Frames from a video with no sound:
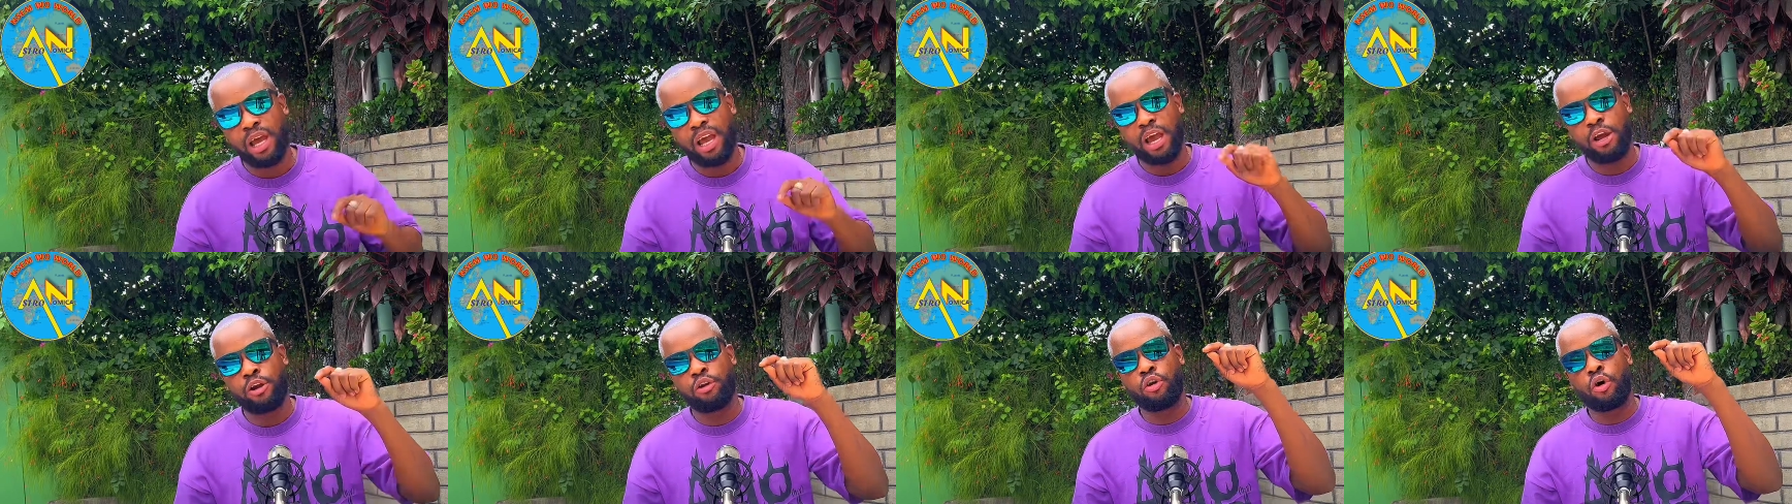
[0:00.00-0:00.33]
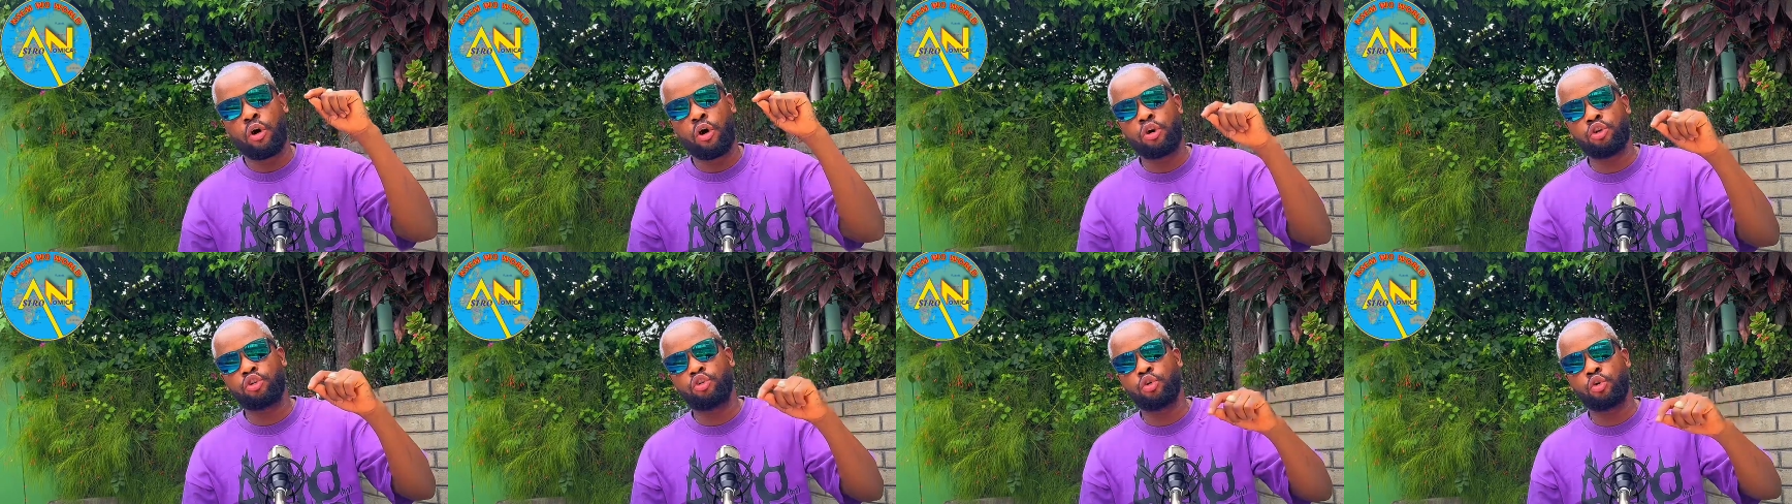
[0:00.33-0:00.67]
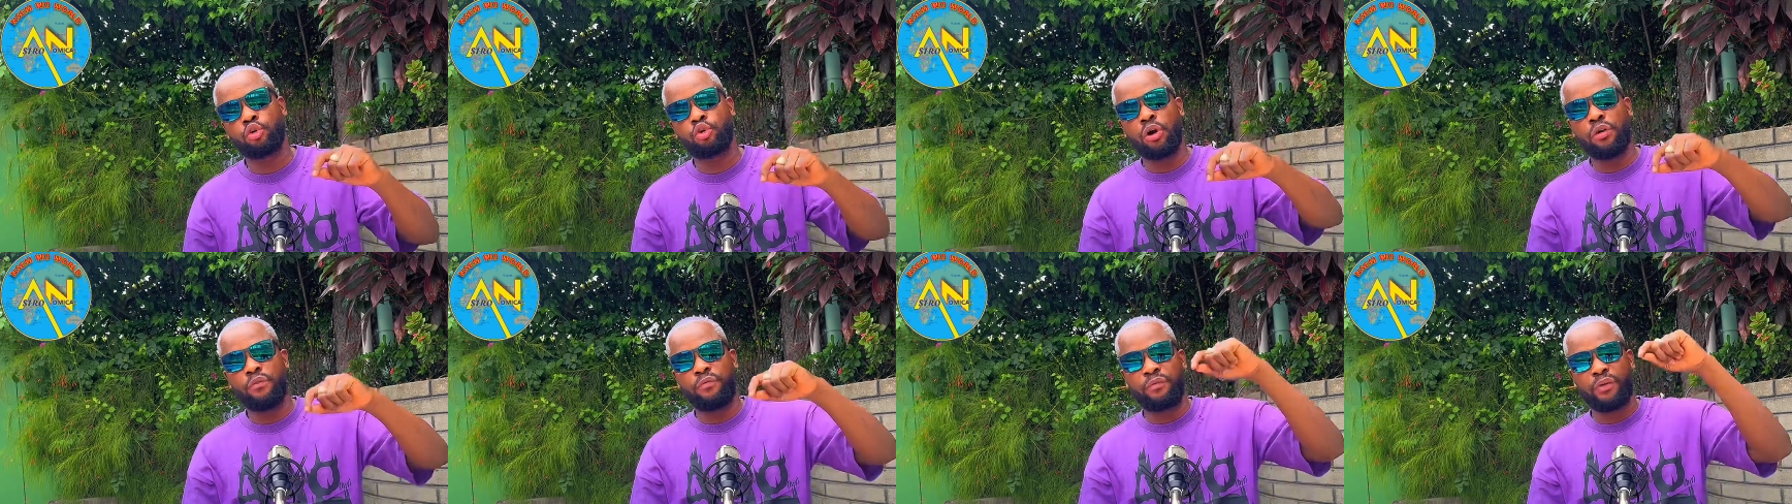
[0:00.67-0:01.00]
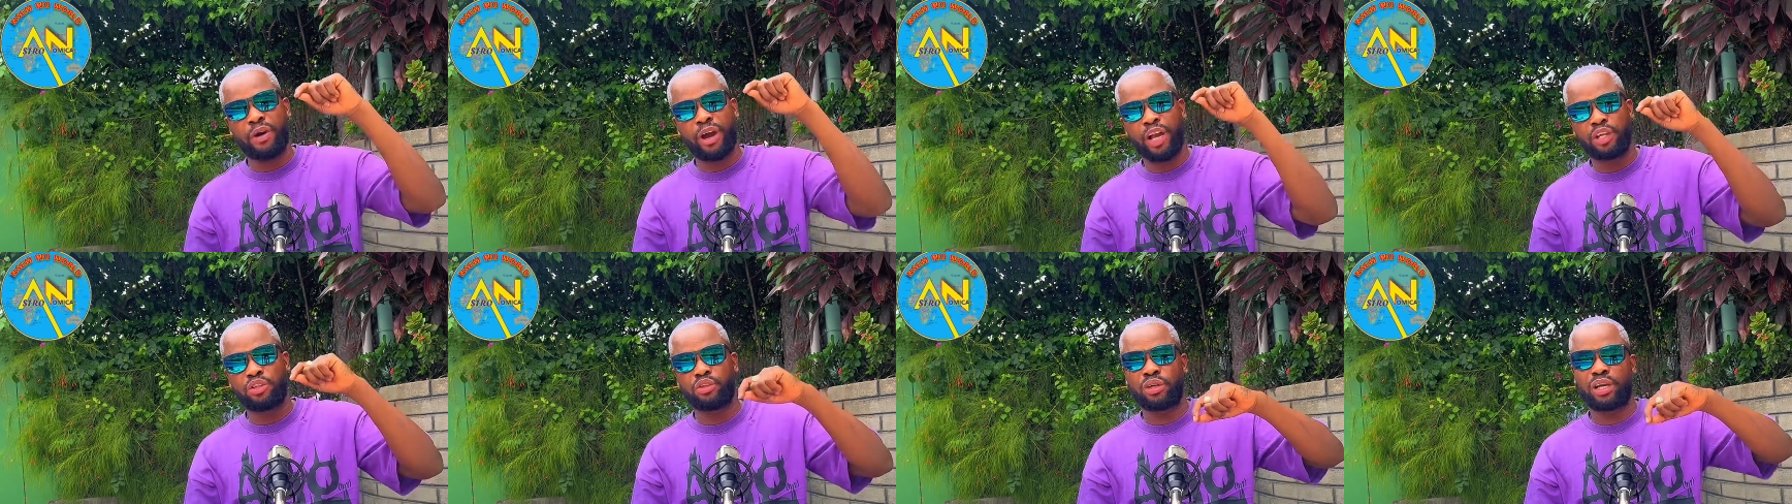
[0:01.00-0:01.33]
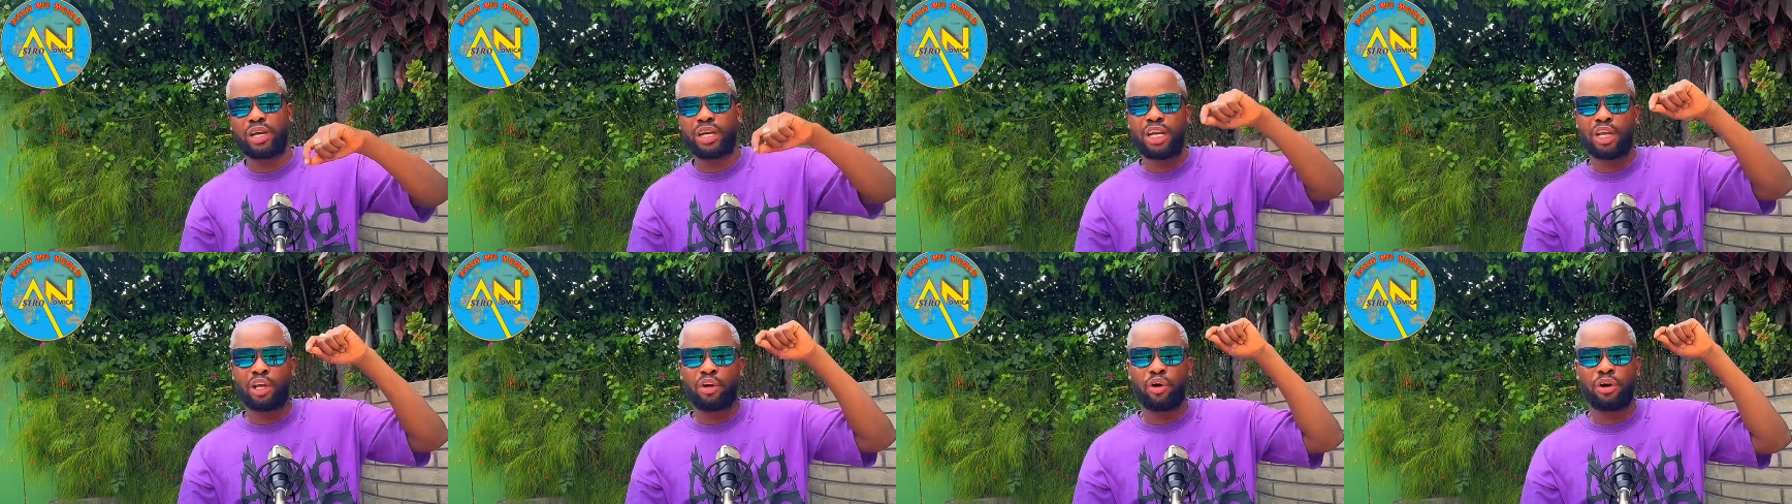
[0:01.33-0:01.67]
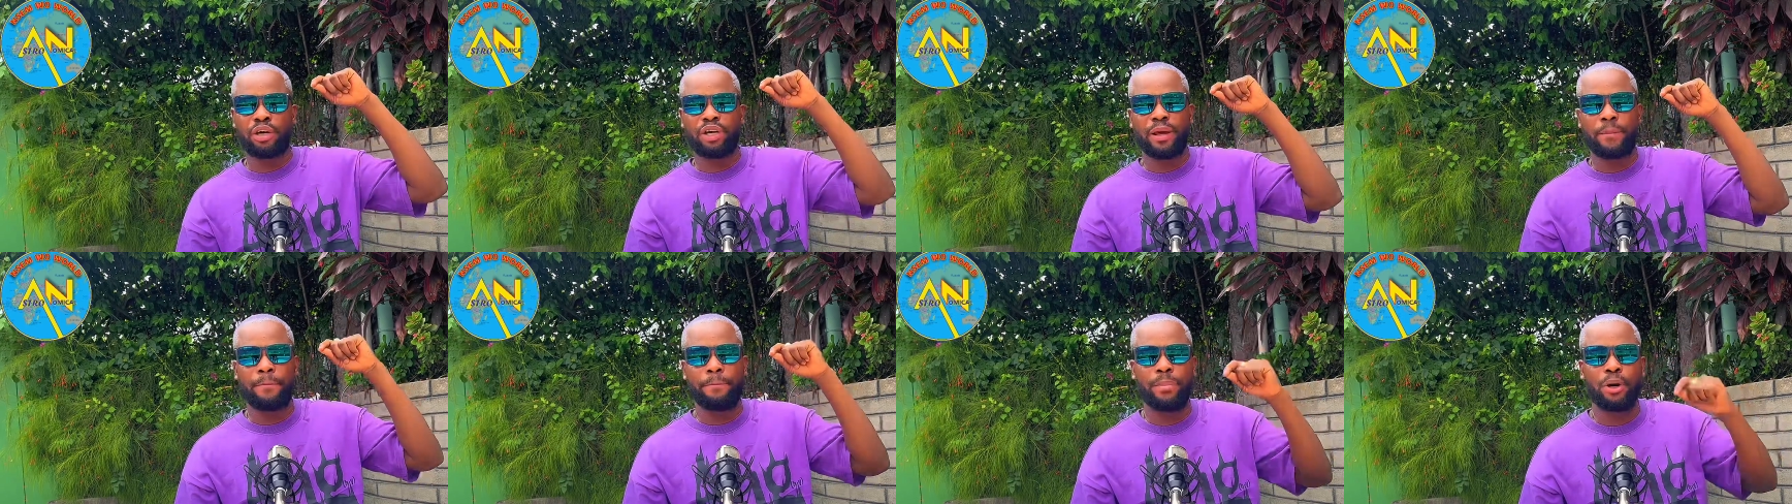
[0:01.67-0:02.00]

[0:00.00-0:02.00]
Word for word: And also don't forget to click on the